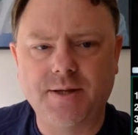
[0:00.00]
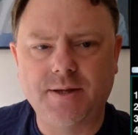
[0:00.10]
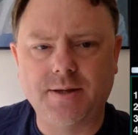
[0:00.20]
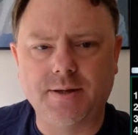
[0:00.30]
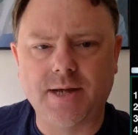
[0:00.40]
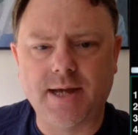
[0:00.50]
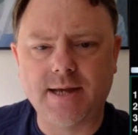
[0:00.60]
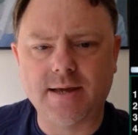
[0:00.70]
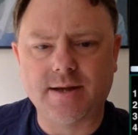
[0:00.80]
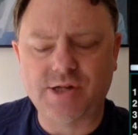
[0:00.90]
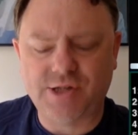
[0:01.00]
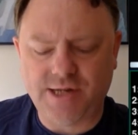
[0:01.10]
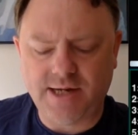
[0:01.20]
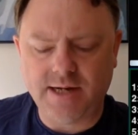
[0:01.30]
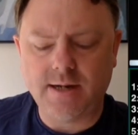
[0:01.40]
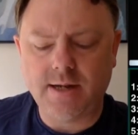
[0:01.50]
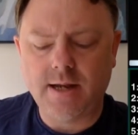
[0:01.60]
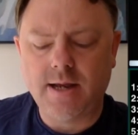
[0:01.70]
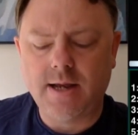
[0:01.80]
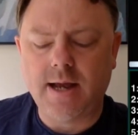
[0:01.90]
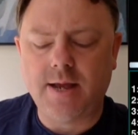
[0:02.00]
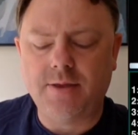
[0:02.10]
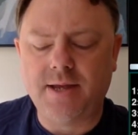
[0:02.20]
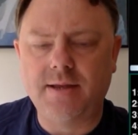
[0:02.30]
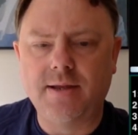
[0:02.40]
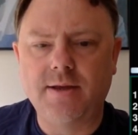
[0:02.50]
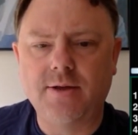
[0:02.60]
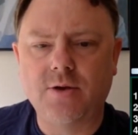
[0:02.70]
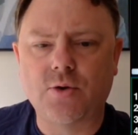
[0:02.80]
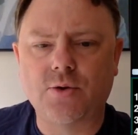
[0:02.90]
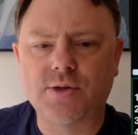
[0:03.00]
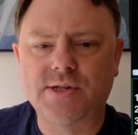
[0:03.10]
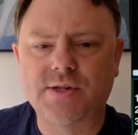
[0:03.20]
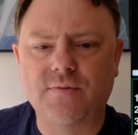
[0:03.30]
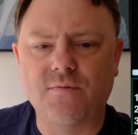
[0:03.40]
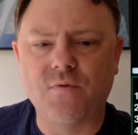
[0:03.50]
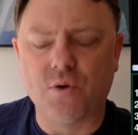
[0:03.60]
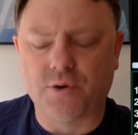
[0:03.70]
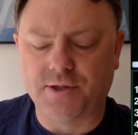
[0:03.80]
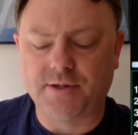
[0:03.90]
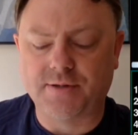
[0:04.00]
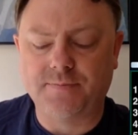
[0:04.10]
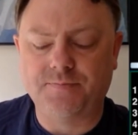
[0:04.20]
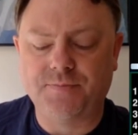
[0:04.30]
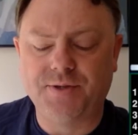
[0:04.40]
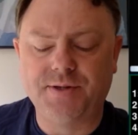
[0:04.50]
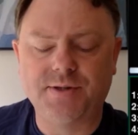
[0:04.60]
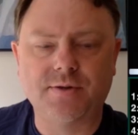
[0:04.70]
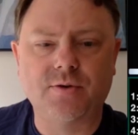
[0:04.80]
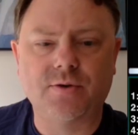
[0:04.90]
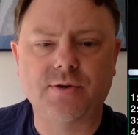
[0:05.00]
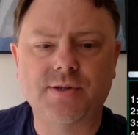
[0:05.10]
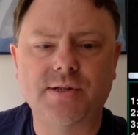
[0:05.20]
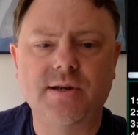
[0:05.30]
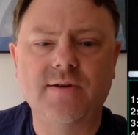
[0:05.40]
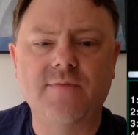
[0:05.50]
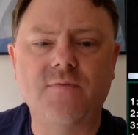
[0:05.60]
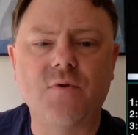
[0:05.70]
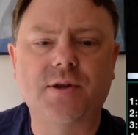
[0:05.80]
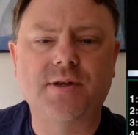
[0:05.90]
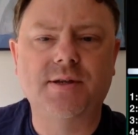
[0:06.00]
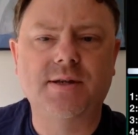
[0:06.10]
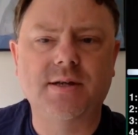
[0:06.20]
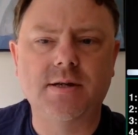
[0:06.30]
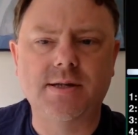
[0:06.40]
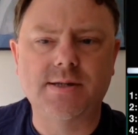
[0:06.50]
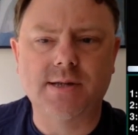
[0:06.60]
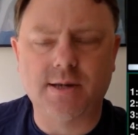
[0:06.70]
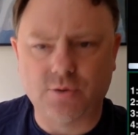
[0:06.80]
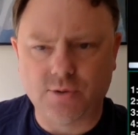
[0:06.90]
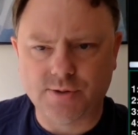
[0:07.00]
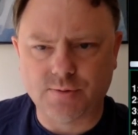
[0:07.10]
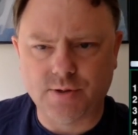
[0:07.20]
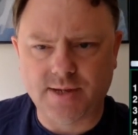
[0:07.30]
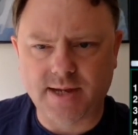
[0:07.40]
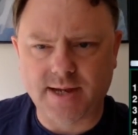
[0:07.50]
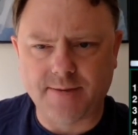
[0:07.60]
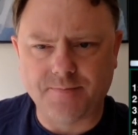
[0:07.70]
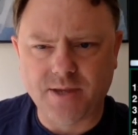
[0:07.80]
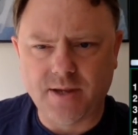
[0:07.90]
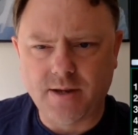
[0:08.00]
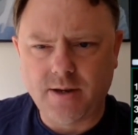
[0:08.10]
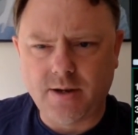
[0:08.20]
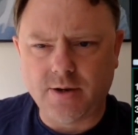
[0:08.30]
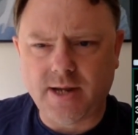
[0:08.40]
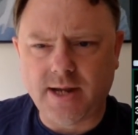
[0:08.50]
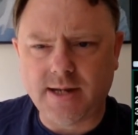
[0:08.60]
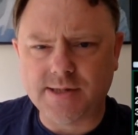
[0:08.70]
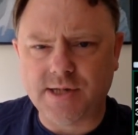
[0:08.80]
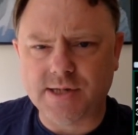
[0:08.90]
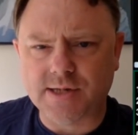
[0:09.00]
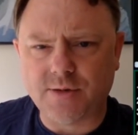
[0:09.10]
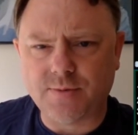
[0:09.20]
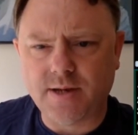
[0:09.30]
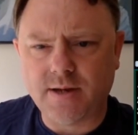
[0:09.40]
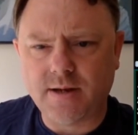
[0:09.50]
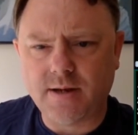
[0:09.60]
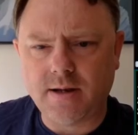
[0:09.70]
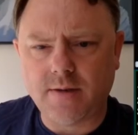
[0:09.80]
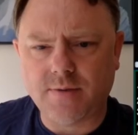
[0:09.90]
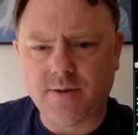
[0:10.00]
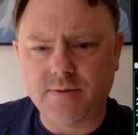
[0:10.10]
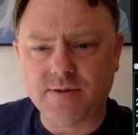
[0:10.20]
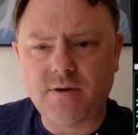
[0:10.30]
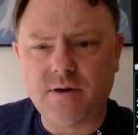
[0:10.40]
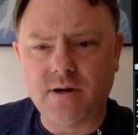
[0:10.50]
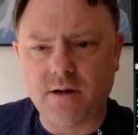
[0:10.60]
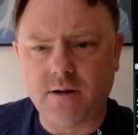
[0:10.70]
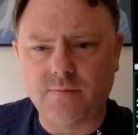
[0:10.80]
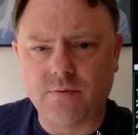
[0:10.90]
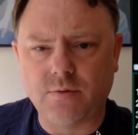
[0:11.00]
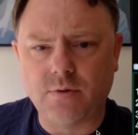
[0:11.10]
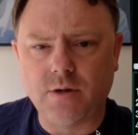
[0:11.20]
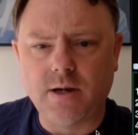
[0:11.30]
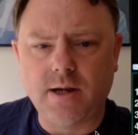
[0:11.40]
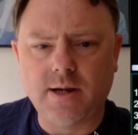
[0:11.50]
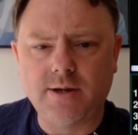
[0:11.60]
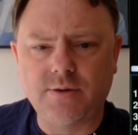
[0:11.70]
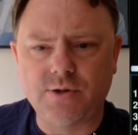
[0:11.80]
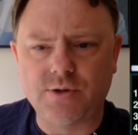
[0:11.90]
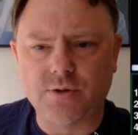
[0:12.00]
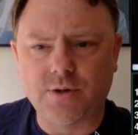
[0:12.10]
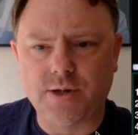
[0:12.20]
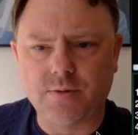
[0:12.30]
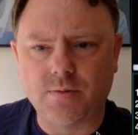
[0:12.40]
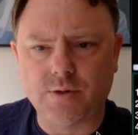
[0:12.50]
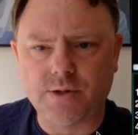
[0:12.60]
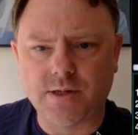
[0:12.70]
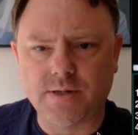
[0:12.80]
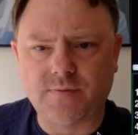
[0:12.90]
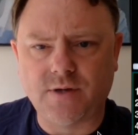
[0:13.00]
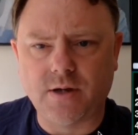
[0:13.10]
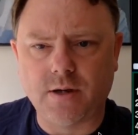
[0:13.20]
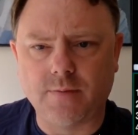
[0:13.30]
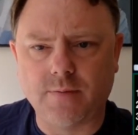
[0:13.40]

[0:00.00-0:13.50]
okay, regiel, and then crossword, so crossword is crossword there. Okay, ladies and gents, I hope that was very helpful and you enjoyed watching this video.